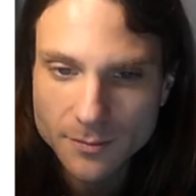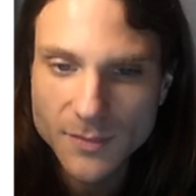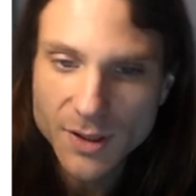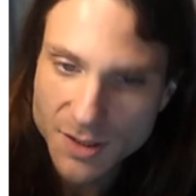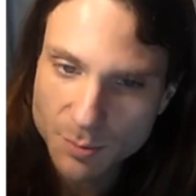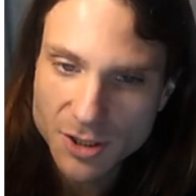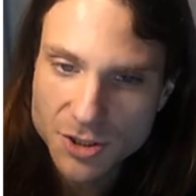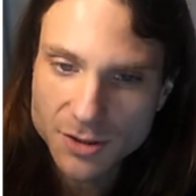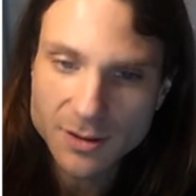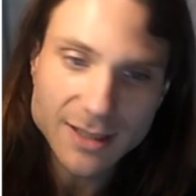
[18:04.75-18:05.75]
The
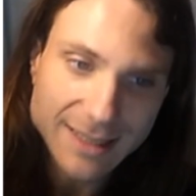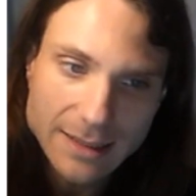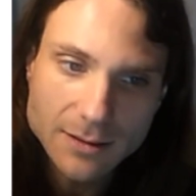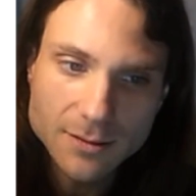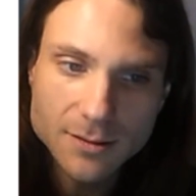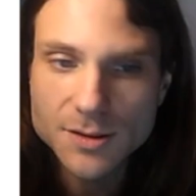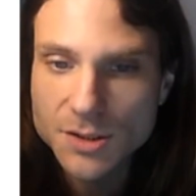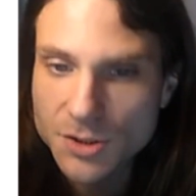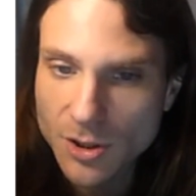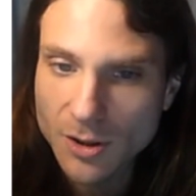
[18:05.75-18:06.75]
expression in
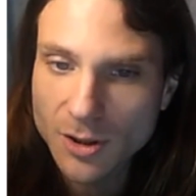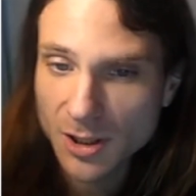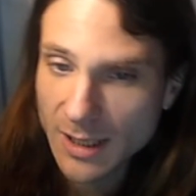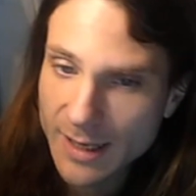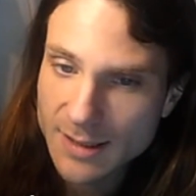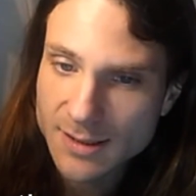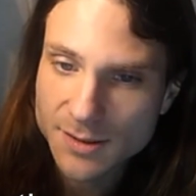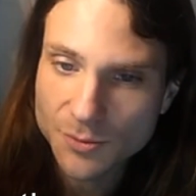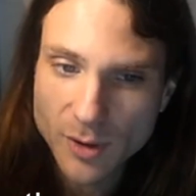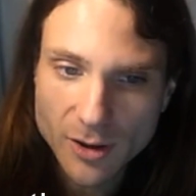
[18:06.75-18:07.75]
star s,
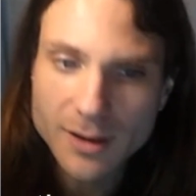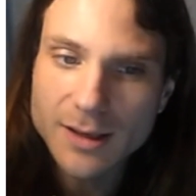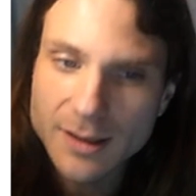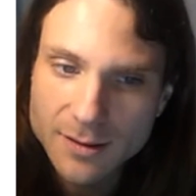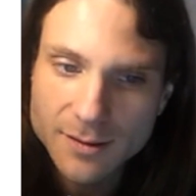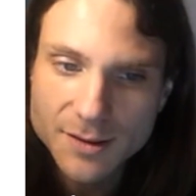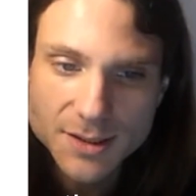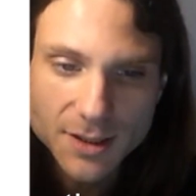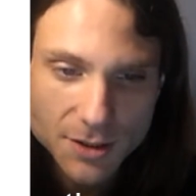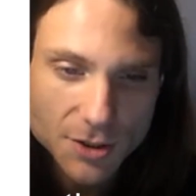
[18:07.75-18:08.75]
where in is an
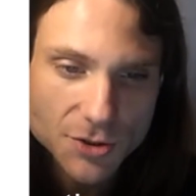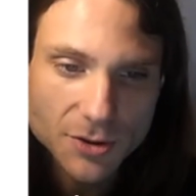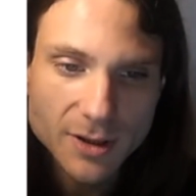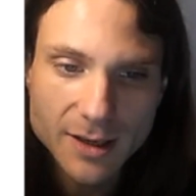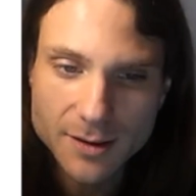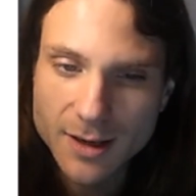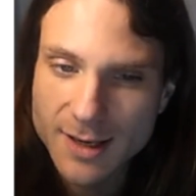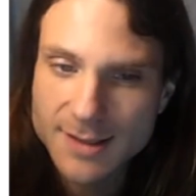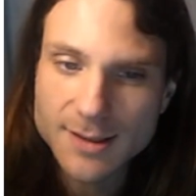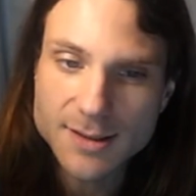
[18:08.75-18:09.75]
integer and
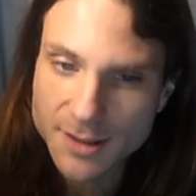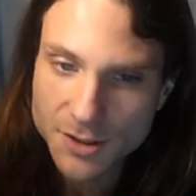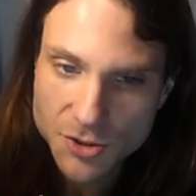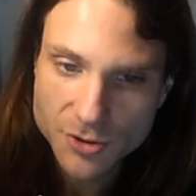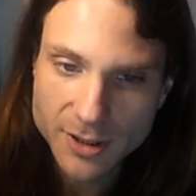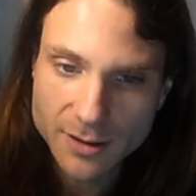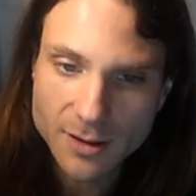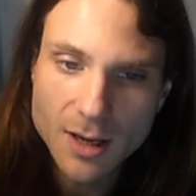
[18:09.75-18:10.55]
s is a string,